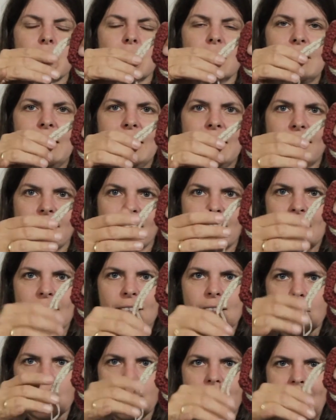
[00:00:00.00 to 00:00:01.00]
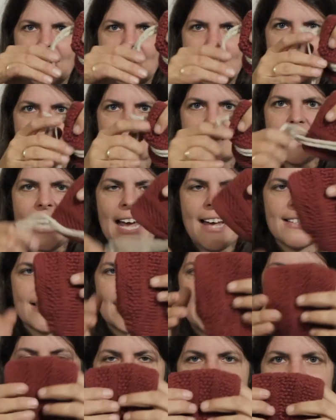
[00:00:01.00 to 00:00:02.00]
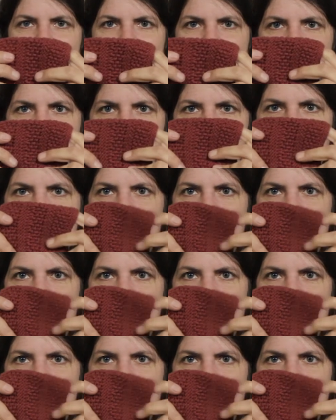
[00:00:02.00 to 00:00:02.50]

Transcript: for little, it sort of had little tassely ends.